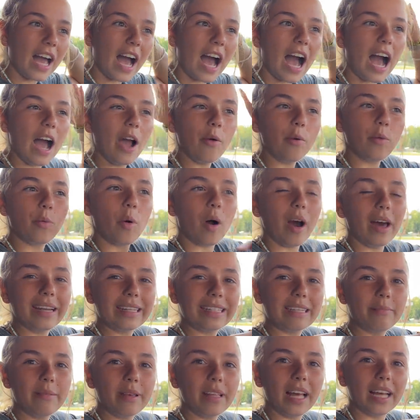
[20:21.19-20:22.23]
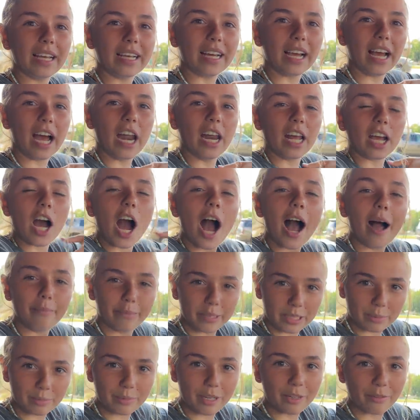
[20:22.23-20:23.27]
I would want it to be like an
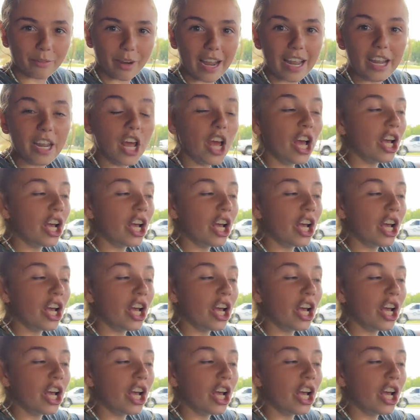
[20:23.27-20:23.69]
accomplishment, right?